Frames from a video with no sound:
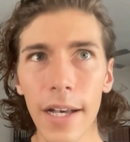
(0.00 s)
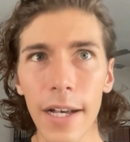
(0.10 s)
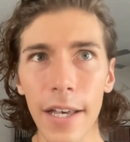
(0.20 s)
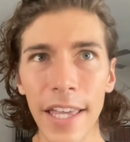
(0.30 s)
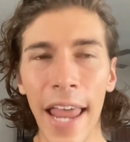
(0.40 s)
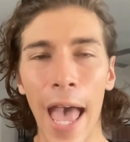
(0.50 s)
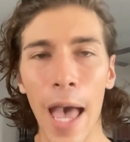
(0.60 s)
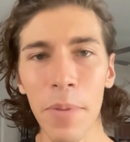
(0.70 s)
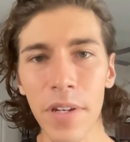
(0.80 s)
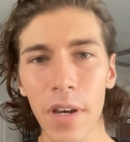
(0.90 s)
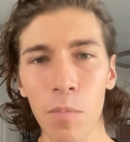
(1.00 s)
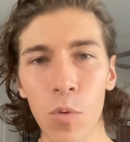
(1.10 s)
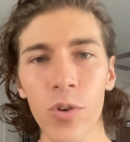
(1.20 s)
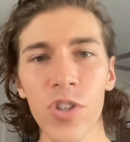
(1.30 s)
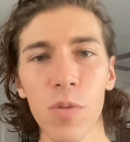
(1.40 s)
inhabit a
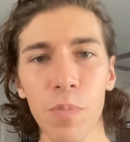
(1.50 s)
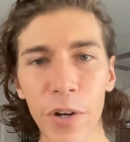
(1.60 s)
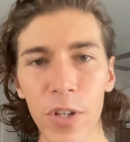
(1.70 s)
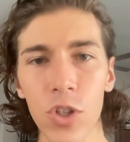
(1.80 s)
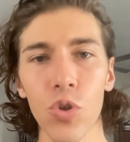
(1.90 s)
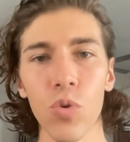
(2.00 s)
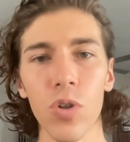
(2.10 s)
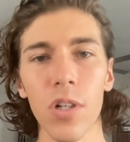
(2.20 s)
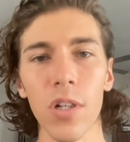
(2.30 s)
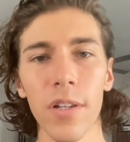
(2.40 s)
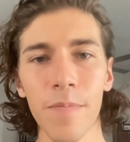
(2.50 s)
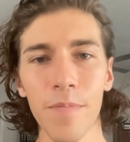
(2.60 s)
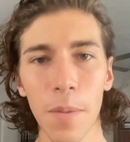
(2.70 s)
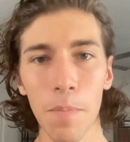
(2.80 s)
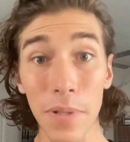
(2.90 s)
more spiritual
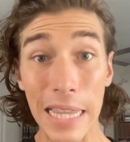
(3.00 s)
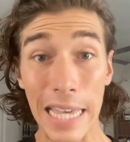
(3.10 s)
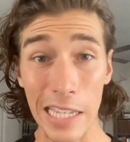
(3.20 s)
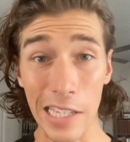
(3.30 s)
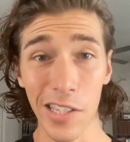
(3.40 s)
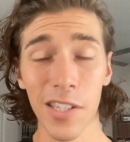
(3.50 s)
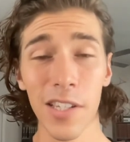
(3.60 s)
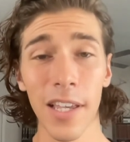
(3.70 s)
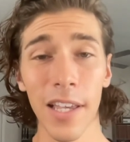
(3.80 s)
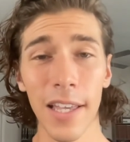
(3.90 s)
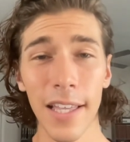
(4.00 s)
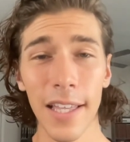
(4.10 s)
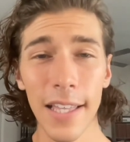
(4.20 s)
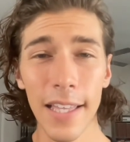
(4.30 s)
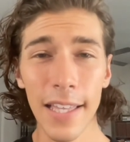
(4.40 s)
place
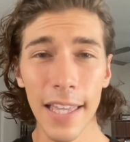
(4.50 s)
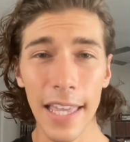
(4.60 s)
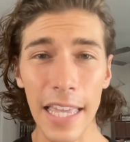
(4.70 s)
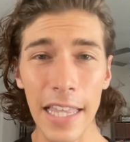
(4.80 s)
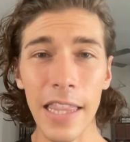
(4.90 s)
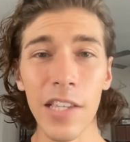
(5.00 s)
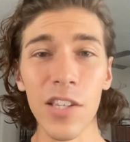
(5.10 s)
in this